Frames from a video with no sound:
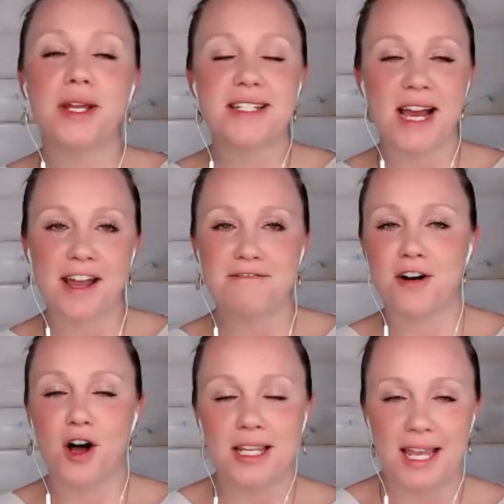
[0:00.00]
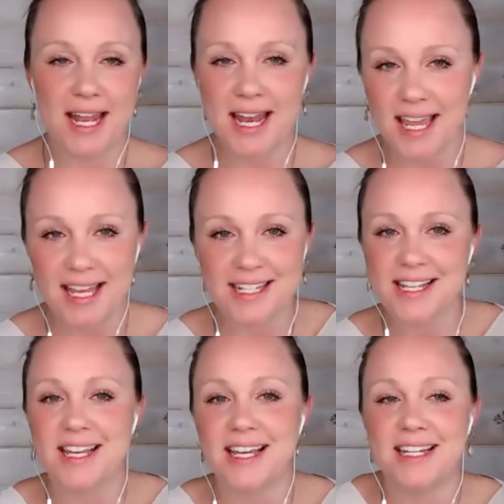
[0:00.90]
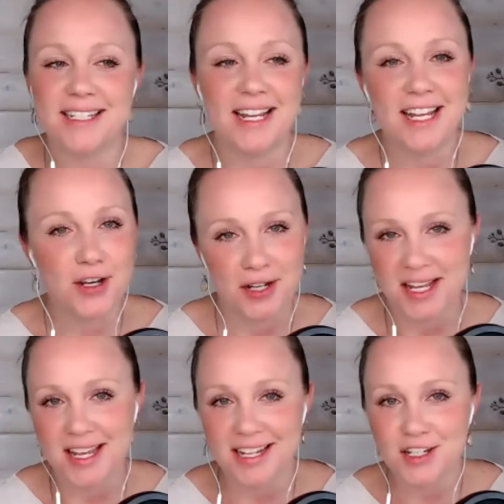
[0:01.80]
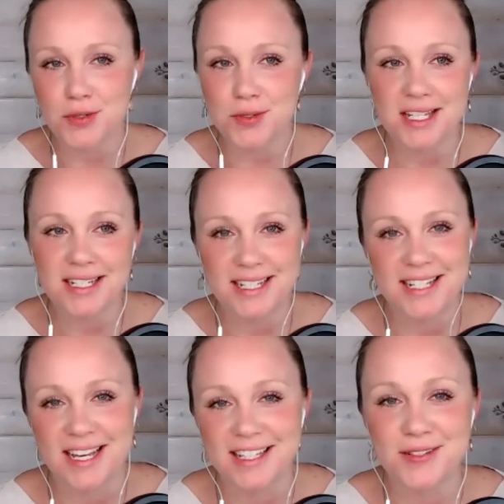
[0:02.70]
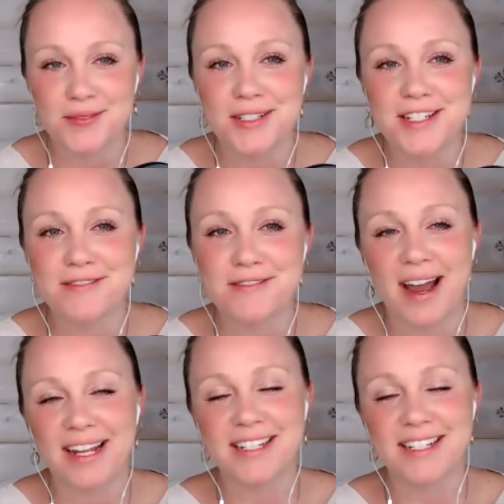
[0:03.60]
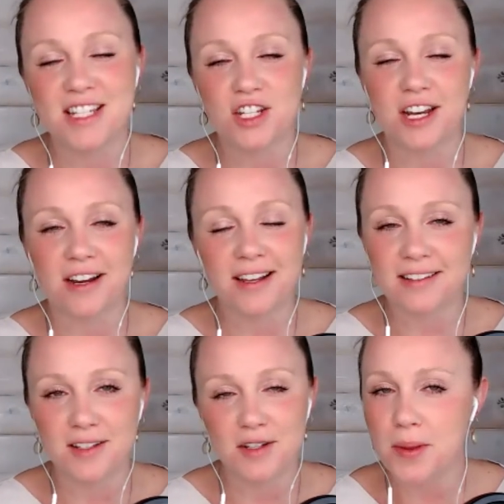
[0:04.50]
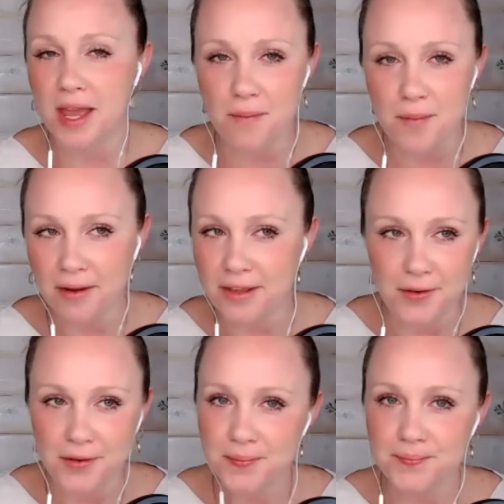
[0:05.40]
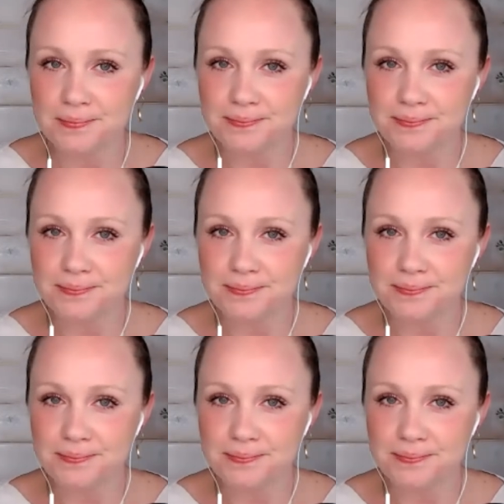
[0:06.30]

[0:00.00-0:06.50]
we dive all in and get to the nitty gritty and juicy details, would you mind just sharing a little bit about you?